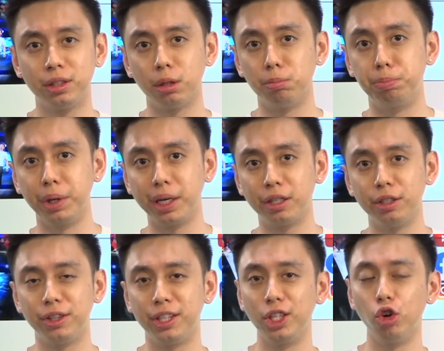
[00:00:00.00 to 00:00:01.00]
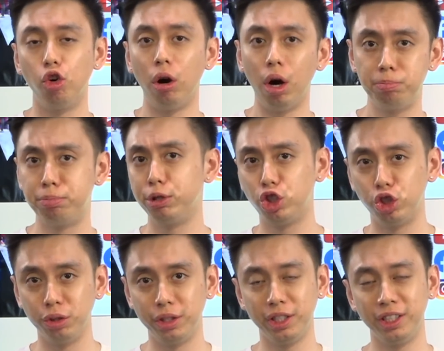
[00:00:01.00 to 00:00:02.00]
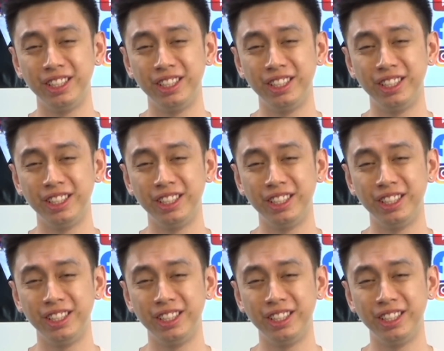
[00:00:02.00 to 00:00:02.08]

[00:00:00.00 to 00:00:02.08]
the bigger the opportunity.